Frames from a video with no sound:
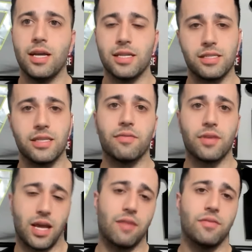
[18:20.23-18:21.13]
and see if
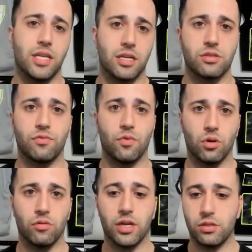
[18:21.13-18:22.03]
they have the answer for it, right?